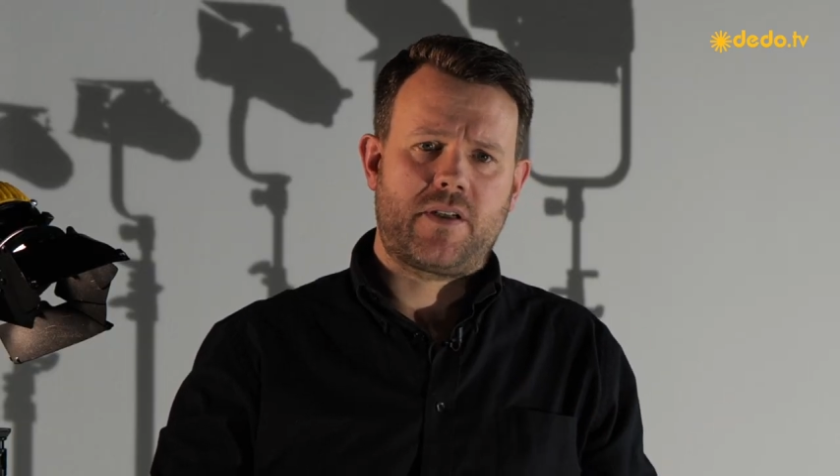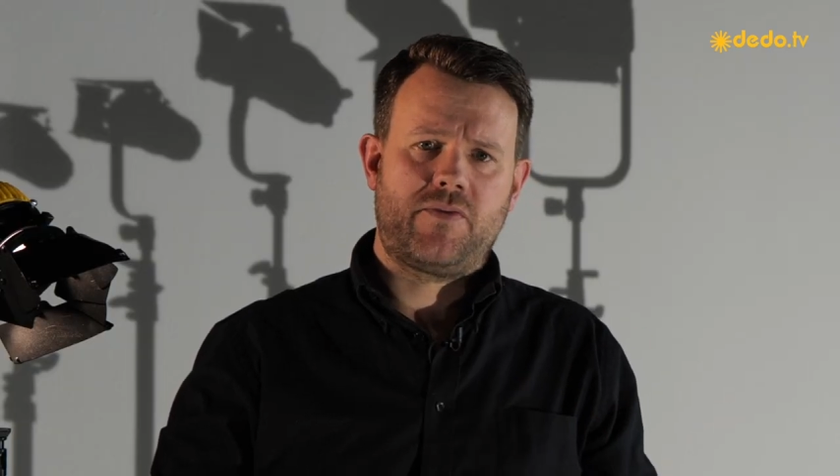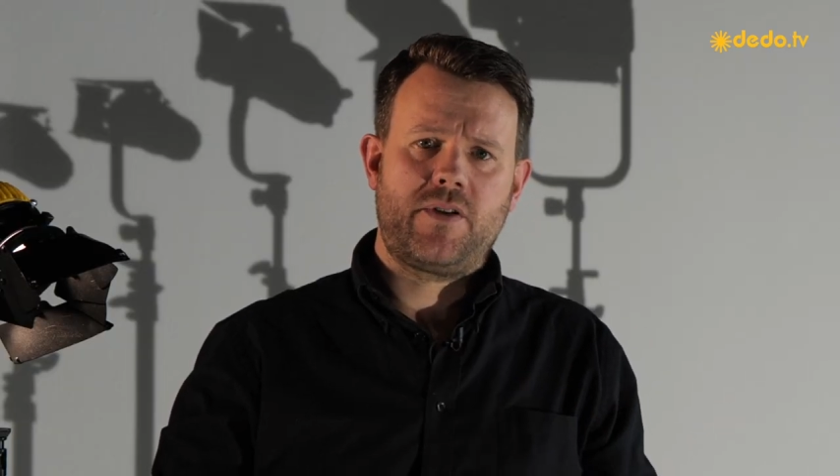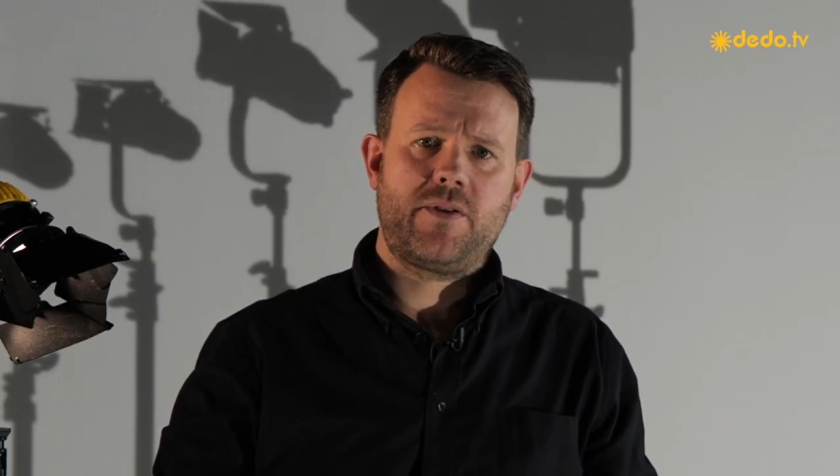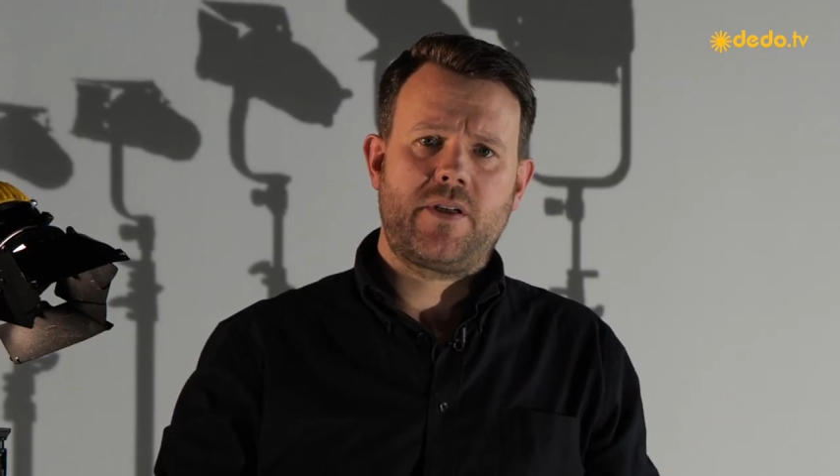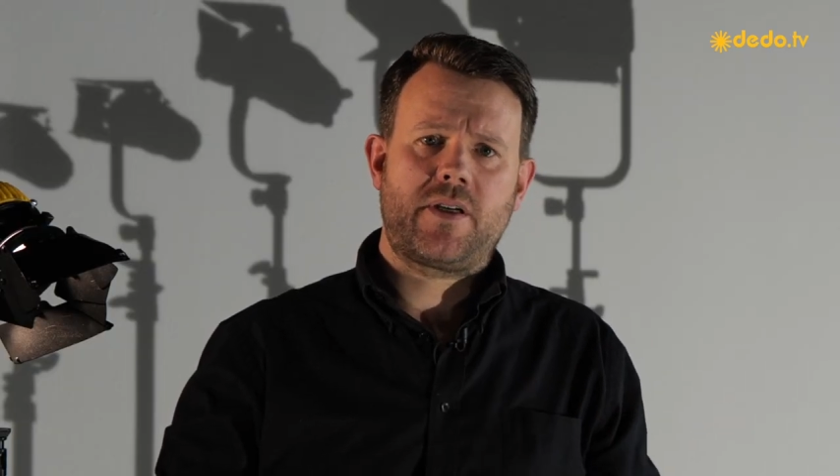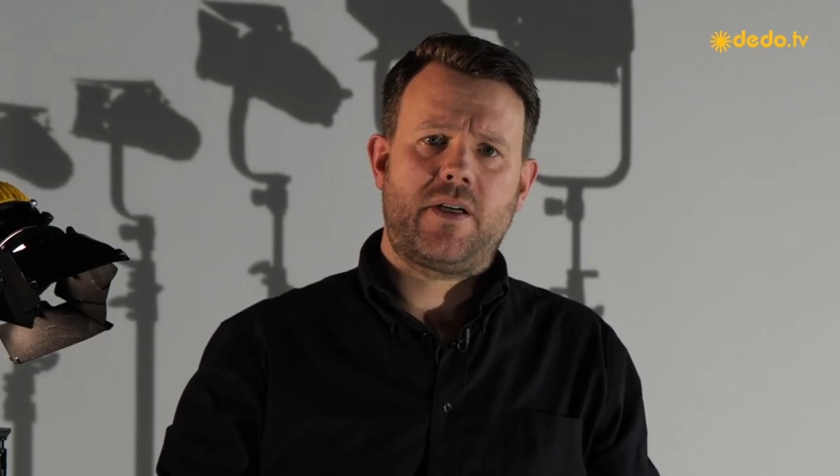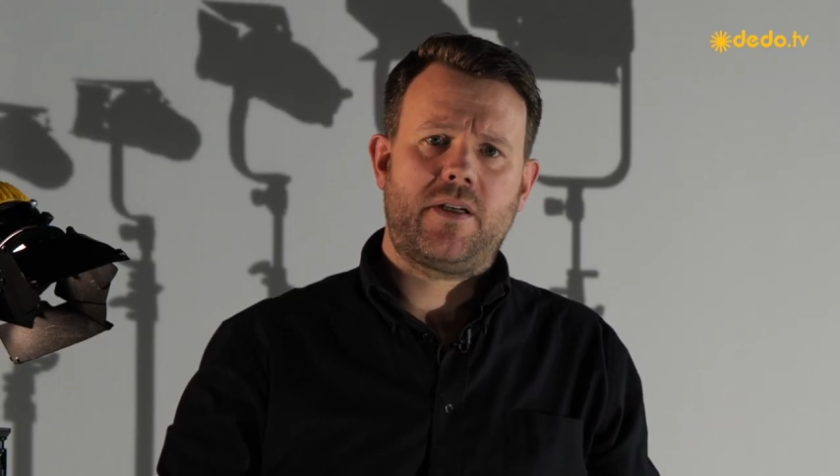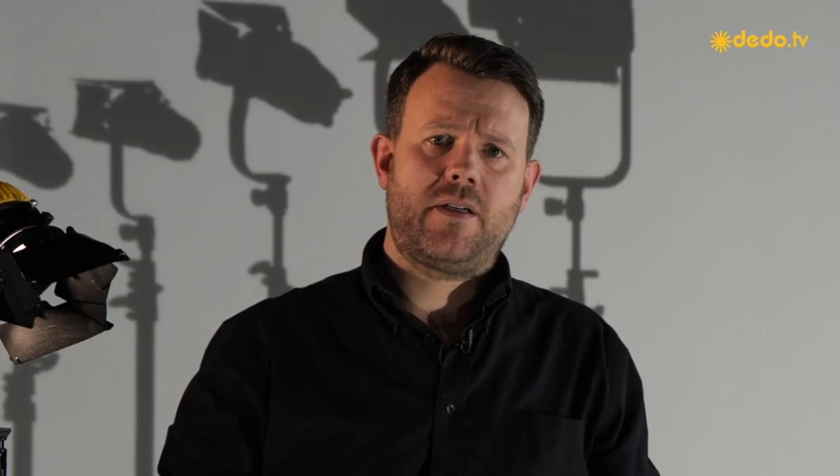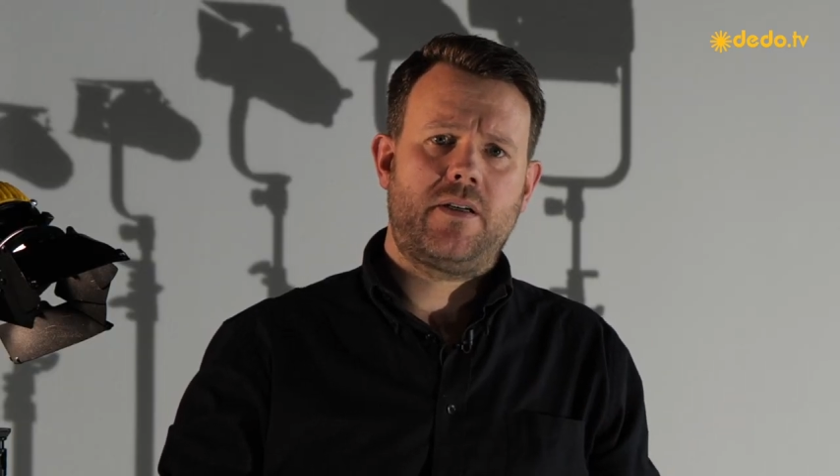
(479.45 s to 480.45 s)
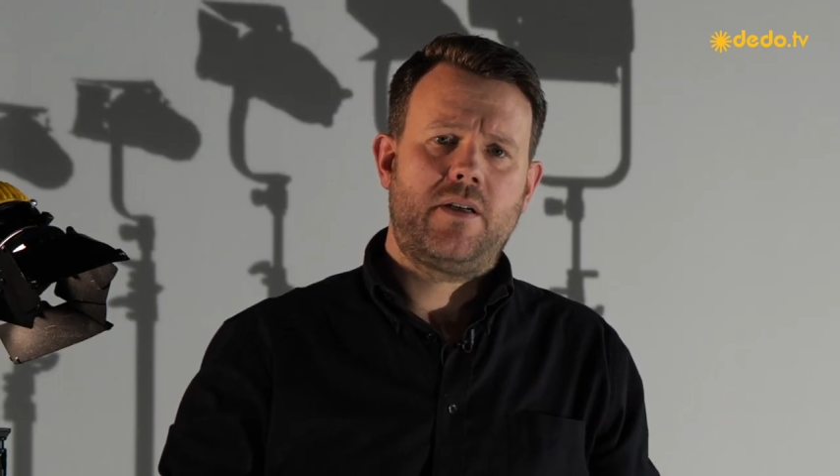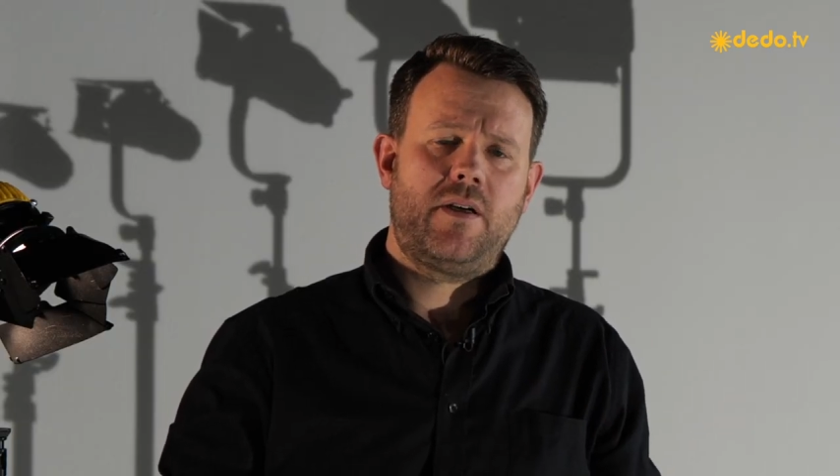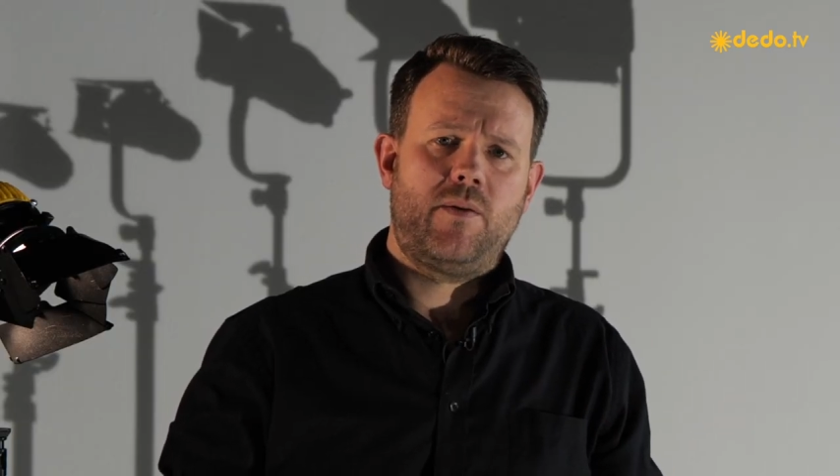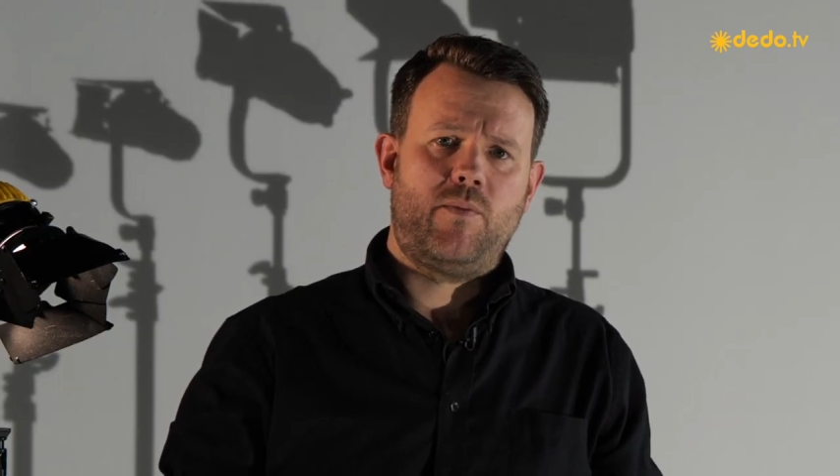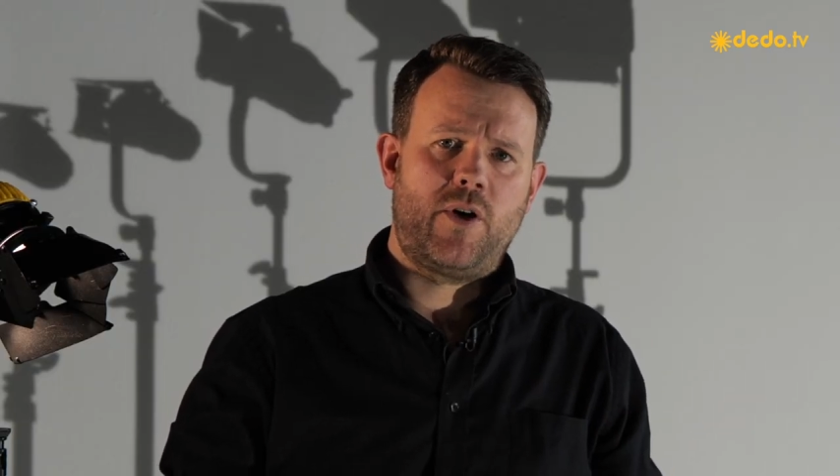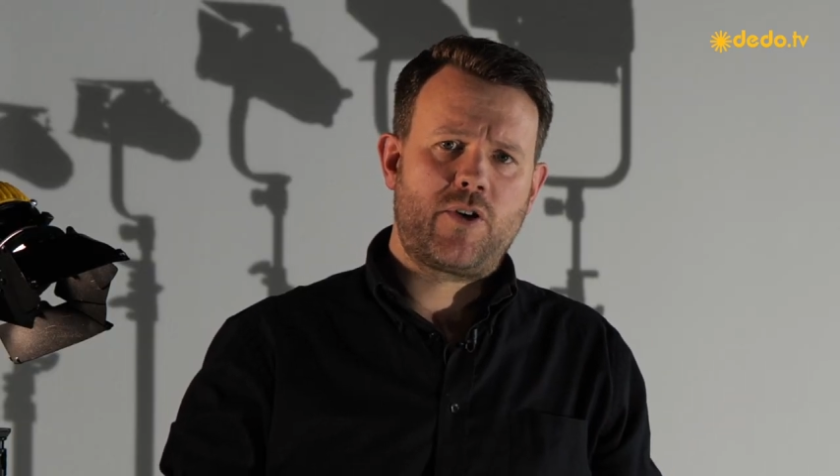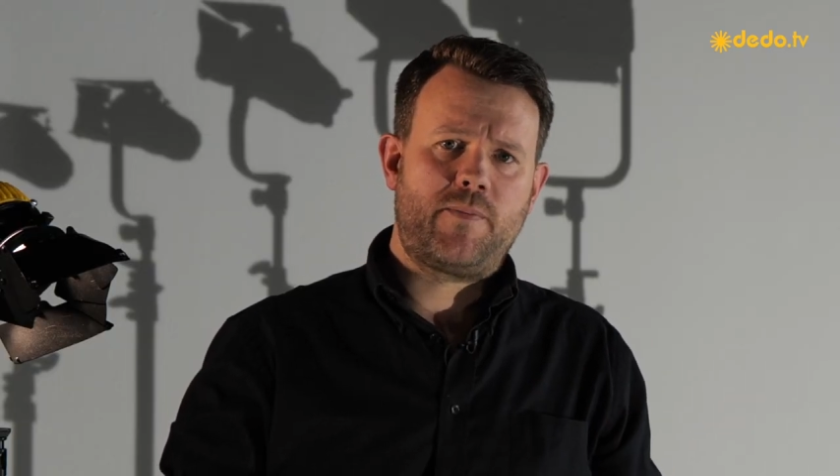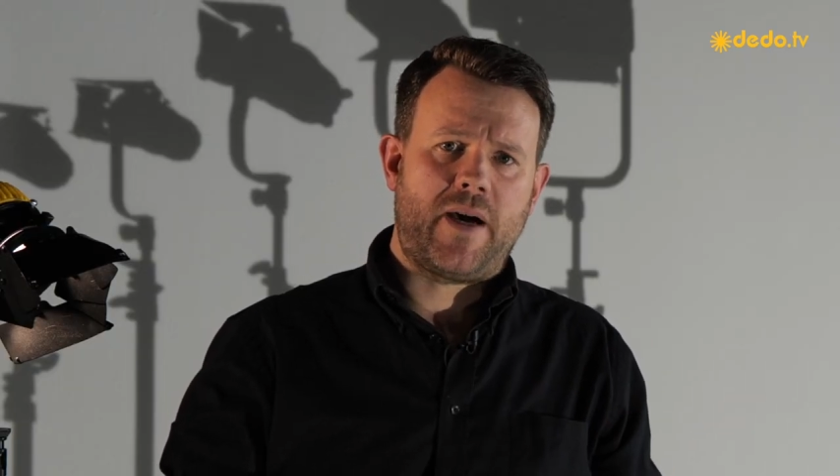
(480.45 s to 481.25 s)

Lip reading: of using a mono or